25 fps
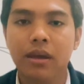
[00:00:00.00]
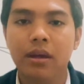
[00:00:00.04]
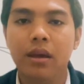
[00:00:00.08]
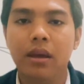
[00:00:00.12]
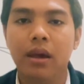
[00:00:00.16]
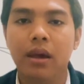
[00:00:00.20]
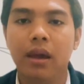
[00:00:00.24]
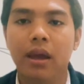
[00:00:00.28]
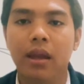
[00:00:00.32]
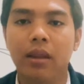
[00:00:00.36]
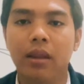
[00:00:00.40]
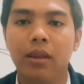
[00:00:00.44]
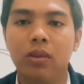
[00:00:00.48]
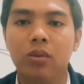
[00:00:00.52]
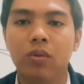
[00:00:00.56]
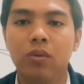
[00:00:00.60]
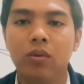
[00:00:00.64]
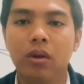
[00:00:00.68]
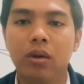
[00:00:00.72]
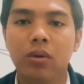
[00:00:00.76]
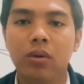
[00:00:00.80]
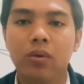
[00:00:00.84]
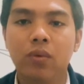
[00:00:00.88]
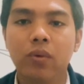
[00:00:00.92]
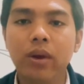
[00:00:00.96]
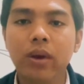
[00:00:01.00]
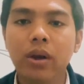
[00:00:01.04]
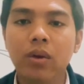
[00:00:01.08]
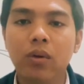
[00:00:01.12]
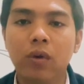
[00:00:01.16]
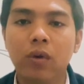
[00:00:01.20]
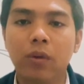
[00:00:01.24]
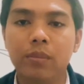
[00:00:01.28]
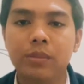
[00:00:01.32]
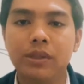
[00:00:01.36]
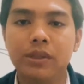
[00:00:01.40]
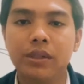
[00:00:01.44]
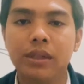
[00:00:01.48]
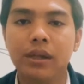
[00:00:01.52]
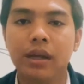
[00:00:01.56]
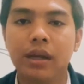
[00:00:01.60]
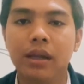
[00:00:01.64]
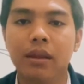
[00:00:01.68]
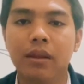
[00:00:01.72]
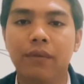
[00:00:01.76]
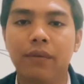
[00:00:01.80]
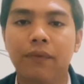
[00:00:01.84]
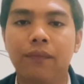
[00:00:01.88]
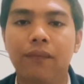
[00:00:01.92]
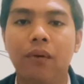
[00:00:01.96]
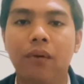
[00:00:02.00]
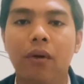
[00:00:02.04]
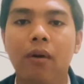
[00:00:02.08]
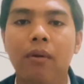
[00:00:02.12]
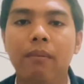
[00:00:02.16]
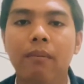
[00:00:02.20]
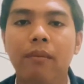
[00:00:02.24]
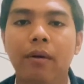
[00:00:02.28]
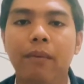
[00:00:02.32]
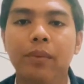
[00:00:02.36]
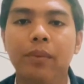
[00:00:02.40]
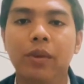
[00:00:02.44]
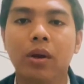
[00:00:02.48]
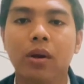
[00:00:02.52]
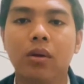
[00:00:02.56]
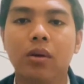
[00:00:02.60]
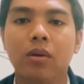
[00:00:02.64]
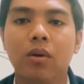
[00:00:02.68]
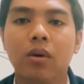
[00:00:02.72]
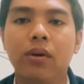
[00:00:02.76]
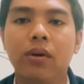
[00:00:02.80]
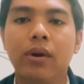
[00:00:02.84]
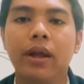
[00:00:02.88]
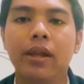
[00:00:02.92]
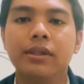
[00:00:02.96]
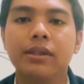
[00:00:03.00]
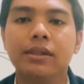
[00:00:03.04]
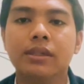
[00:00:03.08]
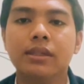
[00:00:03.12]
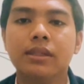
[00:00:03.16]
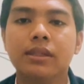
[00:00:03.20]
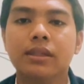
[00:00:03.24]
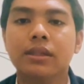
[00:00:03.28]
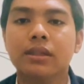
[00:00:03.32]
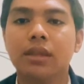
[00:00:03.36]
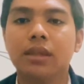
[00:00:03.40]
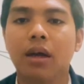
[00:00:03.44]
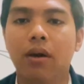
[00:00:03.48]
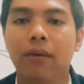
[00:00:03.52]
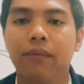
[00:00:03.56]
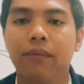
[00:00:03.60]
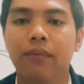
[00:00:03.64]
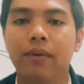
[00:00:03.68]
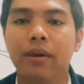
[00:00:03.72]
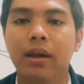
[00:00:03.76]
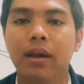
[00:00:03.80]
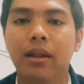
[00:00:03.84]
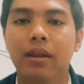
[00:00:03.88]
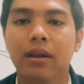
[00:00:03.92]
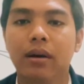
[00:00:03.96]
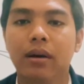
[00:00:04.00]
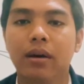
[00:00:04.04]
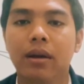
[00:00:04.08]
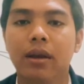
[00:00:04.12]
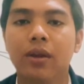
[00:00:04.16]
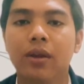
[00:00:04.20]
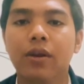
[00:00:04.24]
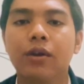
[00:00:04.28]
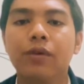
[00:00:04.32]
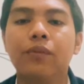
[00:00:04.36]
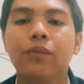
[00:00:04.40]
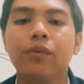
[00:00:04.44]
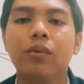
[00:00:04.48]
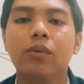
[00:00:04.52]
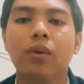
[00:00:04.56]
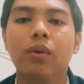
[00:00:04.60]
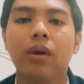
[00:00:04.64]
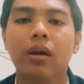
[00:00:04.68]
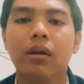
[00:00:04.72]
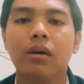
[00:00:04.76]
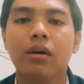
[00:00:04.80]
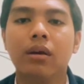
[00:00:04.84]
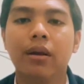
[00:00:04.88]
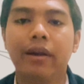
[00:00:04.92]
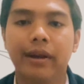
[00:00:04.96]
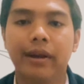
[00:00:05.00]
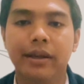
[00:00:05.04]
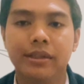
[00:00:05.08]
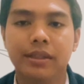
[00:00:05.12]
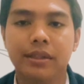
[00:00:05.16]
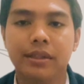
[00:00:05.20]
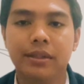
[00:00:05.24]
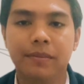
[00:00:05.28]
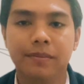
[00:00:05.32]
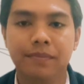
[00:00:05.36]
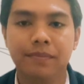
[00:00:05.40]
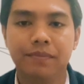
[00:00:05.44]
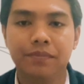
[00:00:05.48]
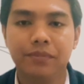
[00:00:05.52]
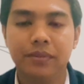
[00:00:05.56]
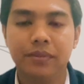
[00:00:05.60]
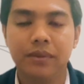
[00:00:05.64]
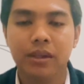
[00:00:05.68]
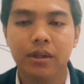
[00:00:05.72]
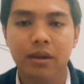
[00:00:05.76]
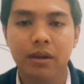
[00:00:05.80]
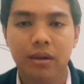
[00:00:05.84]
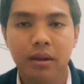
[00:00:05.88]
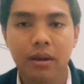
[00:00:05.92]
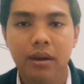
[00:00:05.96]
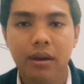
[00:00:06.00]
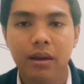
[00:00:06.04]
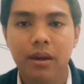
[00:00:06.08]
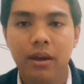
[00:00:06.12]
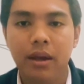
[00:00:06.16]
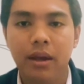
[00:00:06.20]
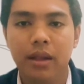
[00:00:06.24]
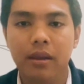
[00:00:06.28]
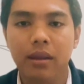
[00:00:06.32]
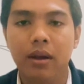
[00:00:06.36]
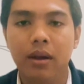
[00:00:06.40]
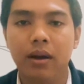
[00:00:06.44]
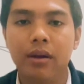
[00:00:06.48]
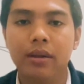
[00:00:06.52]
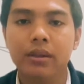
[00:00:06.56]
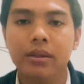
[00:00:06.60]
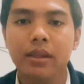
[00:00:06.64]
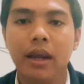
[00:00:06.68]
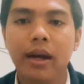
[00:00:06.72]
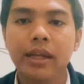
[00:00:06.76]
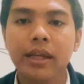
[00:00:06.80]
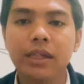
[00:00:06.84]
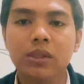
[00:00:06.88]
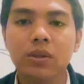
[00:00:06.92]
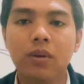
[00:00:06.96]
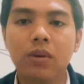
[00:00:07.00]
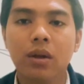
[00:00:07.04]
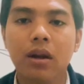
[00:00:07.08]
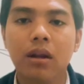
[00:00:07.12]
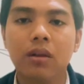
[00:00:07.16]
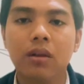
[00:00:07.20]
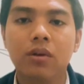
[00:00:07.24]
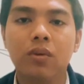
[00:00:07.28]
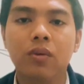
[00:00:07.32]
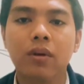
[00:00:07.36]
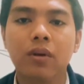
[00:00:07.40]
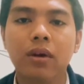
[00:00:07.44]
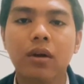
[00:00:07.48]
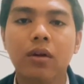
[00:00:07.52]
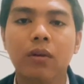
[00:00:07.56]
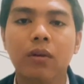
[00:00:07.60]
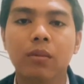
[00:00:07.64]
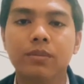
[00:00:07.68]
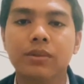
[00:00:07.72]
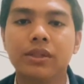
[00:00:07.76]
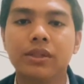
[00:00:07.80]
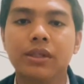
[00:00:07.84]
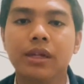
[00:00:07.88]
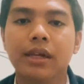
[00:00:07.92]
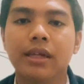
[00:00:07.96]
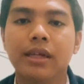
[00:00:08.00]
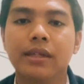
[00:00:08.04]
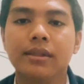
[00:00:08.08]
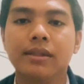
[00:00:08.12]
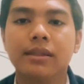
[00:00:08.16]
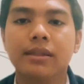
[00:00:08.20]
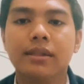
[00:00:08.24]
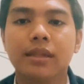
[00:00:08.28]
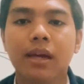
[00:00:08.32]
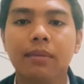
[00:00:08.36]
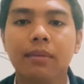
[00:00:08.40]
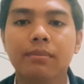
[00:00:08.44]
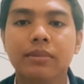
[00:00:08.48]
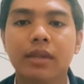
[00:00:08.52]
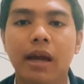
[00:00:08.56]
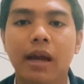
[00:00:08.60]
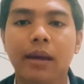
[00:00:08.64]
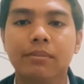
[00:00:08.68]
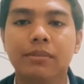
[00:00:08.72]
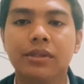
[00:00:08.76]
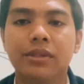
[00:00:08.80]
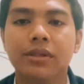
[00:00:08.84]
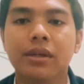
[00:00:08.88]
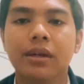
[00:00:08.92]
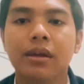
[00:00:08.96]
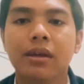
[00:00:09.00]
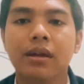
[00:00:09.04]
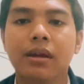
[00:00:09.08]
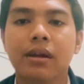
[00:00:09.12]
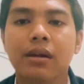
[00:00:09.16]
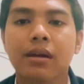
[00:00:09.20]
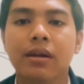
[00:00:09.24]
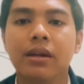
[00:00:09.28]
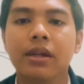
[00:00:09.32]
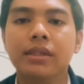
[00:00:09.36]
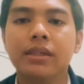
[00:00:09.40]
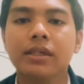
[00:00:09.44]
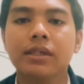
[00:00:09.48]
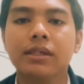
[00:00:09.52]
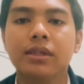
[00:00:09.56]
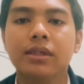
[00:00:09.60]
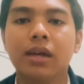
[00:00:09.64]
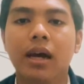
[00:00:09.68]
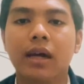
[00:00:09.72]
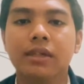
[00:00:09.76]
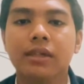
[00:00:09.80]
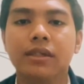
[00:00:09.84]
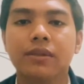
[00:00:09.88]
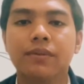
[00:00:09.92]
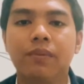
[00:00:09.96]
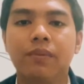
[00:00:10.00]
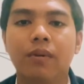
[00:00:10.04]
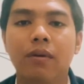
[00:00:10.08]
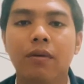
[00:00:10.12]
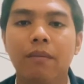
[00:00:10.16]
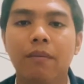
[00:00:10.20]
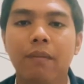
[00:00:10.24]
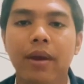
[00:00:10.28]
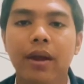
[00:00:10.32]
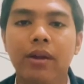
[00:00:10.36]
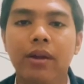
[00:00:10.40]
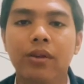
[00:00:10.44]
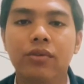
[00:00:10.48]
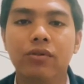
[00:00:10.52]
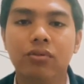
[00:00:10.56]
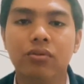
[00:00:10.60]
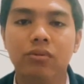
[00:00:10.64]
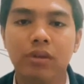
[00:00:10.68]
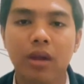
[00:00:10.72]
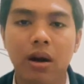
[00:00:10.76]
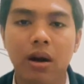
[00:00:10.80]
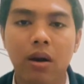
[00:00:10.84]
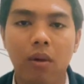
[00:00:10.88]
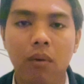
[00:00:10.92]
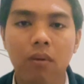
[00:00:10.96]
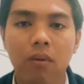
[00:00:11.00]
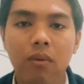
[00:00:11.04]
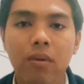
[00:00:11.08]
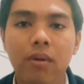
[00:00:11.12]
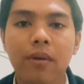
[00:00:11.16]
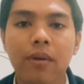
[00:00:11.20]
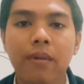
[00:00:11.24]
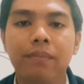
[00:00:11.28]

and to the curriculums in the form of the content taught in the individual class. The traditional curriculums is sometimes criticized for being too narrow,